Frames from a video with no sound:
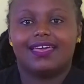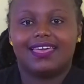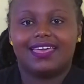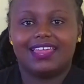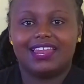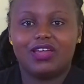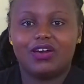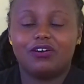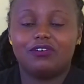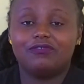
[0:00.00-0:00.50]

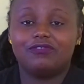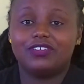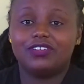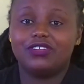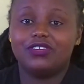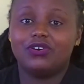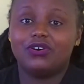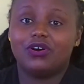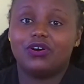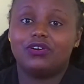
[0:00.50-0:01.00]
In our
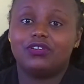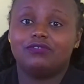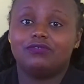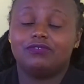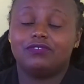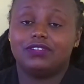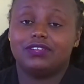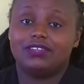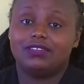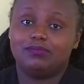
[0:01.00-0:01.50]
video on
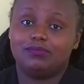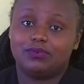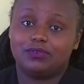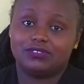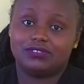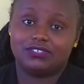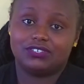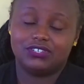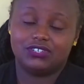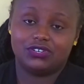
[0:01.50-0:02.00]
feeding
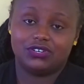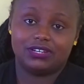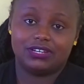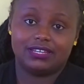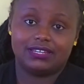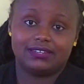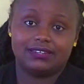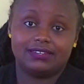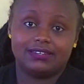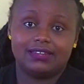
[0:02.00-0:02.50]

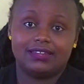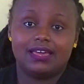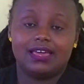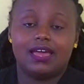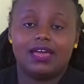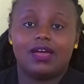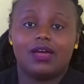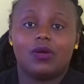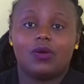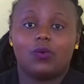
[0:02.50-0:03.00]
positioning,
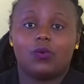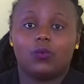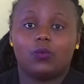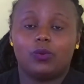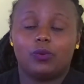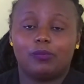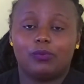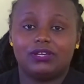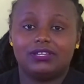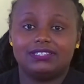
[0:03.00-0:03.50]

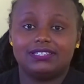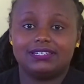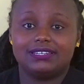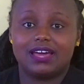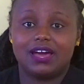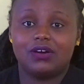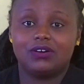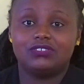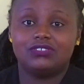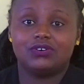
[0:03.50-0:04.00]
we pointed
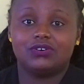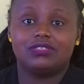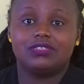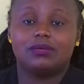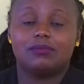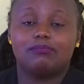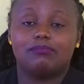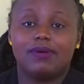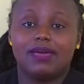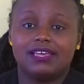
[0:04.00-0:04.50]
out on the
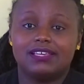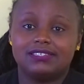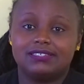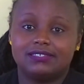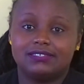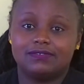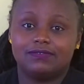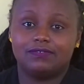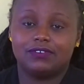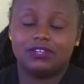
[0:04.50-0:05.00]

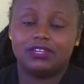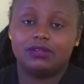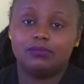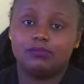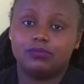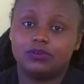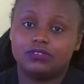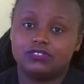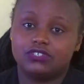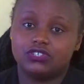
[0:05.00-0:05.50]
best feeding
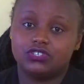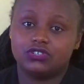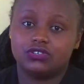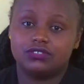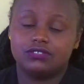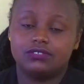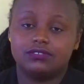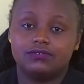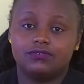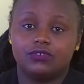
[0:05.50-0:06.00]

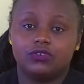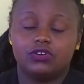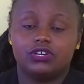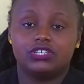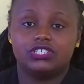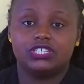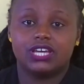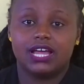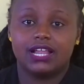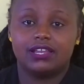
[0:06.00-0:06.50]
positions for your
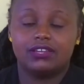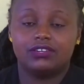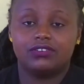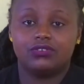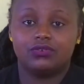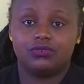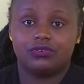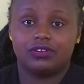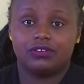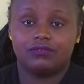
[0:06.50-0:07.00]
child
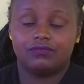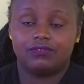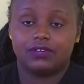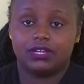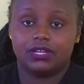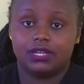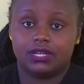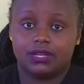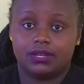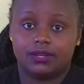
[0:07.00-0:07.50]
during
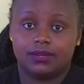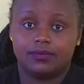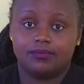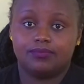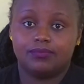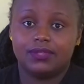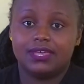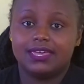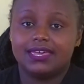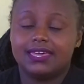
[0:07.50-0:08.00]
feeding.
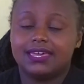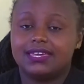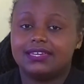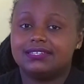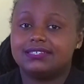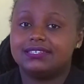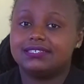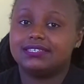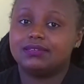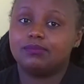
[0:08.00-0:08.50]

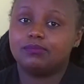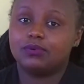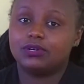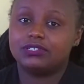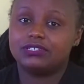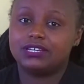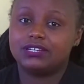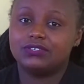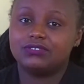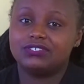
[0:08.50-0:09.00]
It is
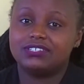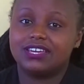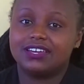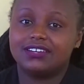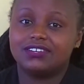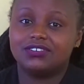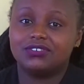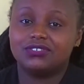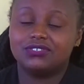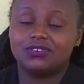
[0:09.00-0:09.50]
important to
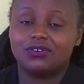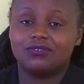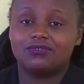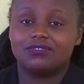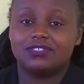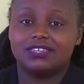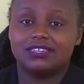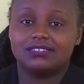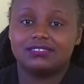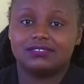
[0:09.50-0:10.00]
take note
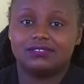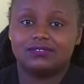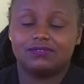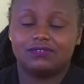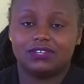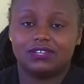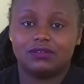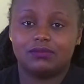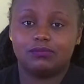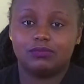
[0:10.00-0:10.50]
of this
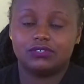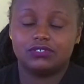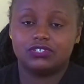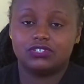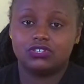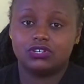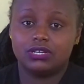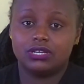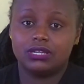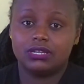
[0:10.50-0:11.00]
feeding
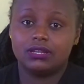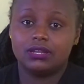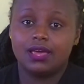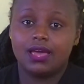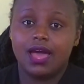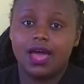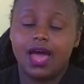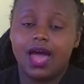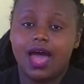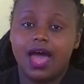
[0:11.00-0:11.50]
positioning
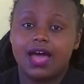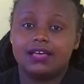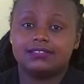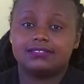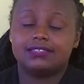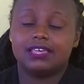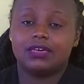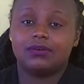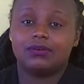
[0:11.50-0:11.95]
as they